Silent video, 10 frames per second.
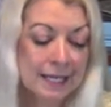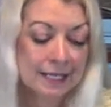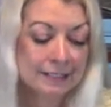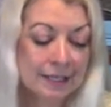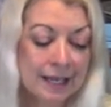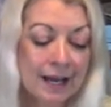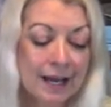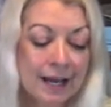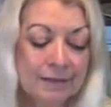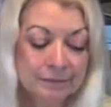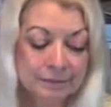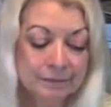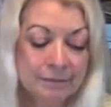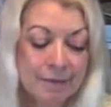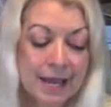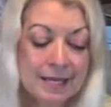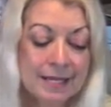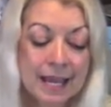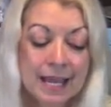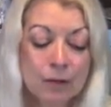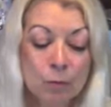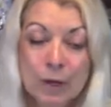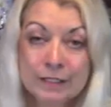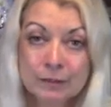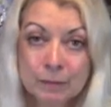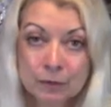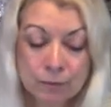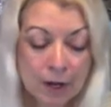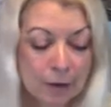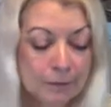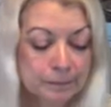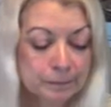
It's made in West Monroe,